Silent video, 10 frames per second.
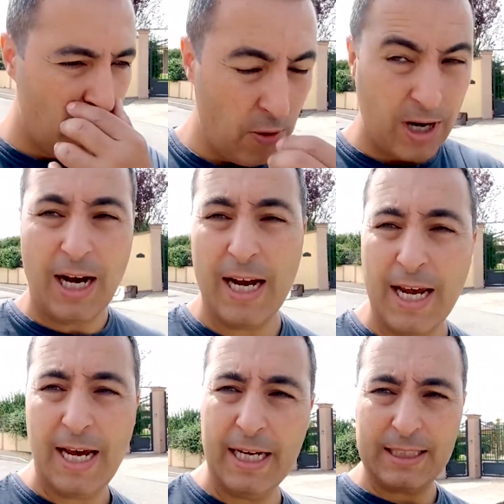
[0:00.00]
where I
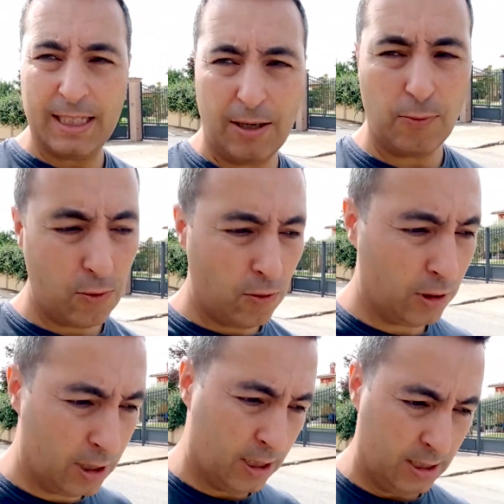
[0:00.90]
had a
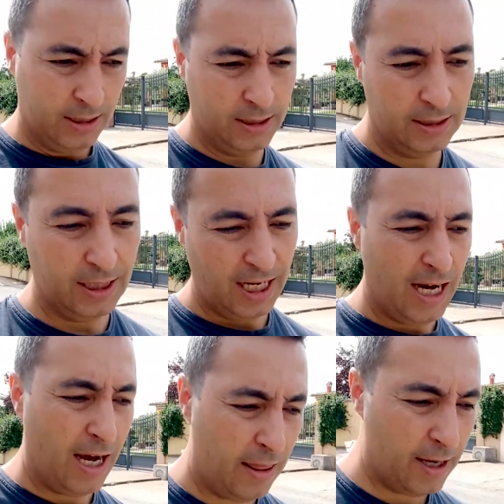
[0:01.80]
walk,
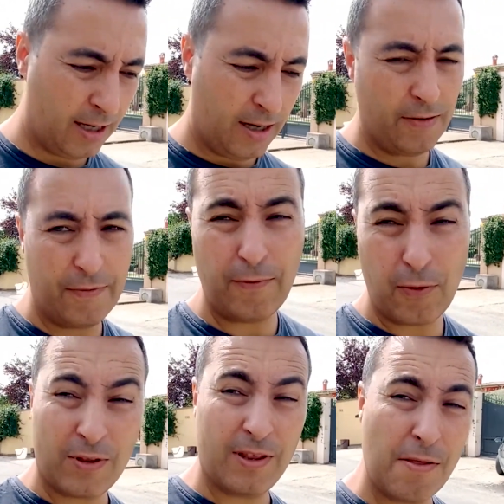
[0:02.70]
I think a
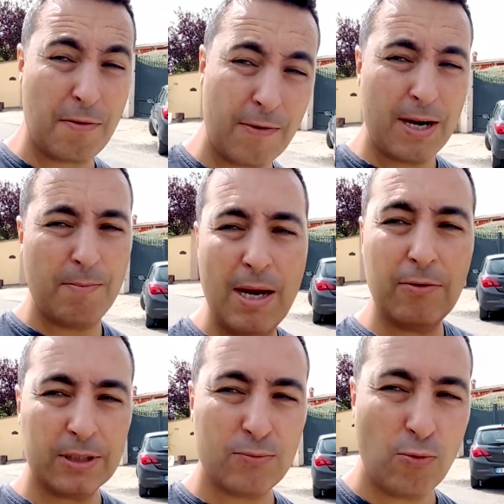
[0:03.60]
43
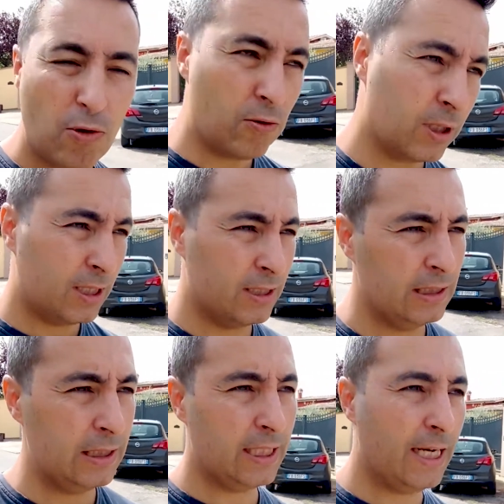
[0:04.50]
minutes walk,
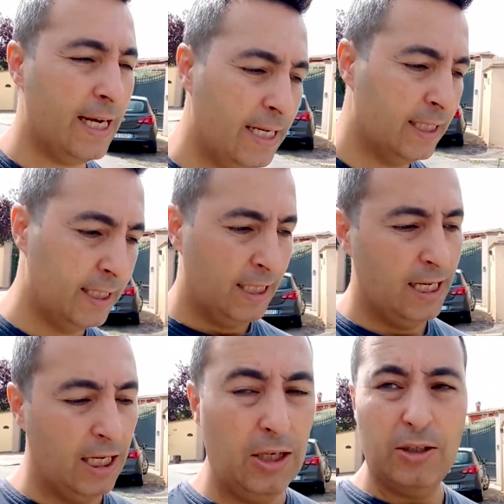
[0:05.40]
okay?
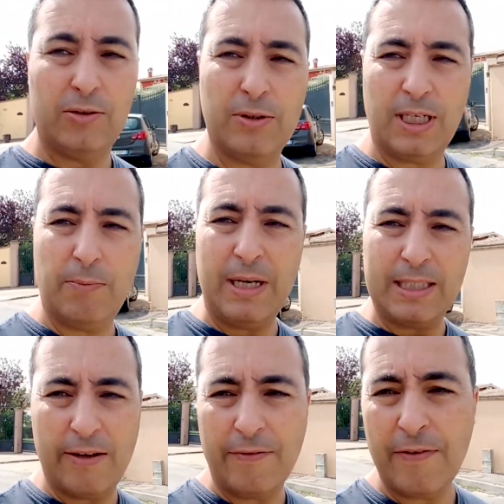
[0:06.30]
To keep
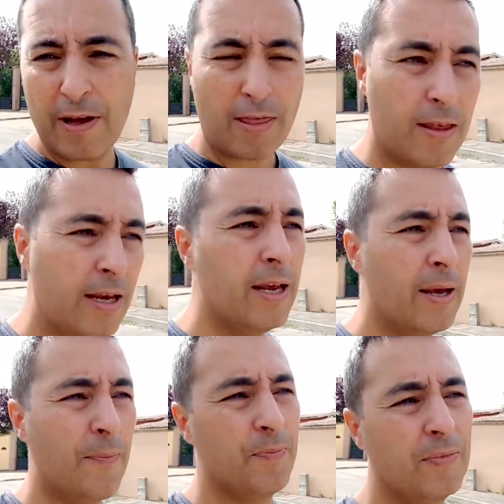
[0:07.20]
myself healthy,
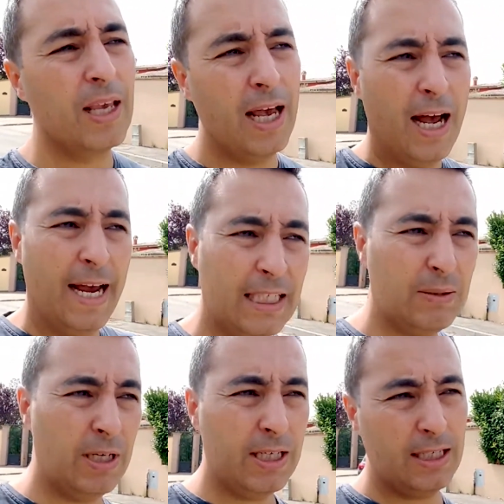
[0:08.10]
I
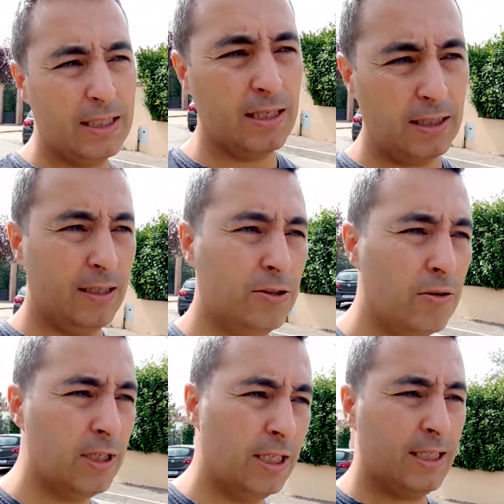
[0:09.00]
explained that the
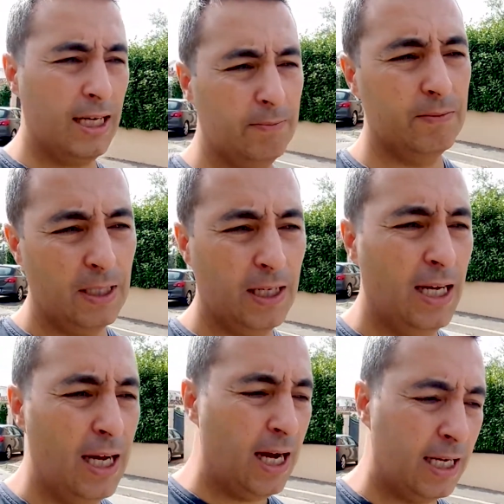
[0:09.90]
journey that time
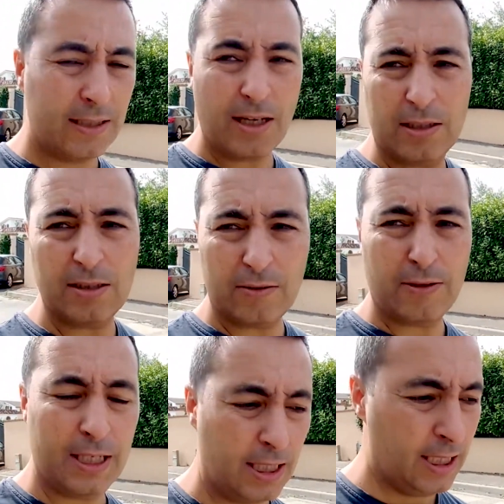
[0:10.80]
I started
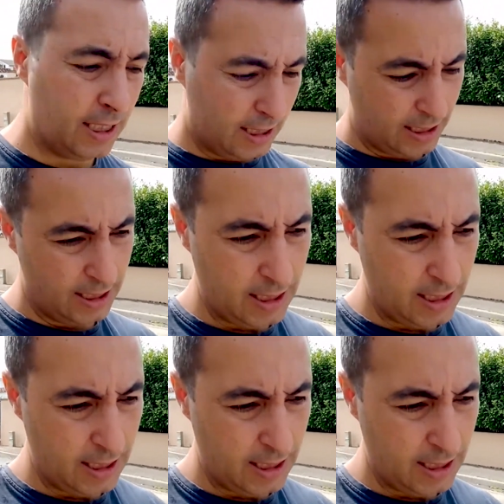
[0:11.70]
already is